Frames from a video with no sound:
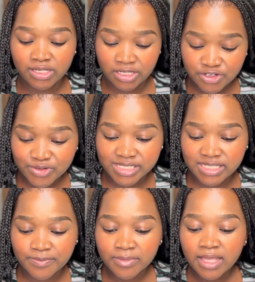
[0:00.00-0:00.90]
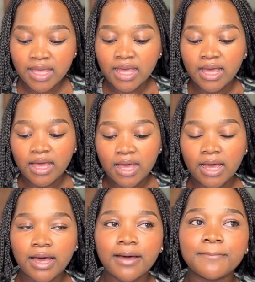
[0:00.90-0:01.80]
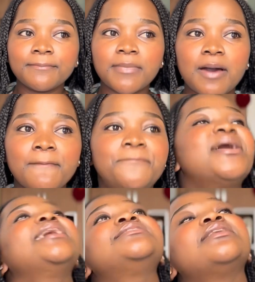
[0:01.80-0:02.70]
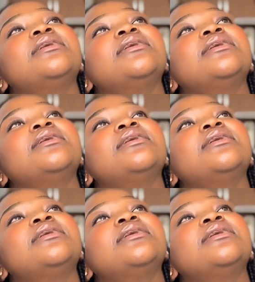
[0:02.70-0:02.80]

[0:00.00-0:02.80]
literacy. But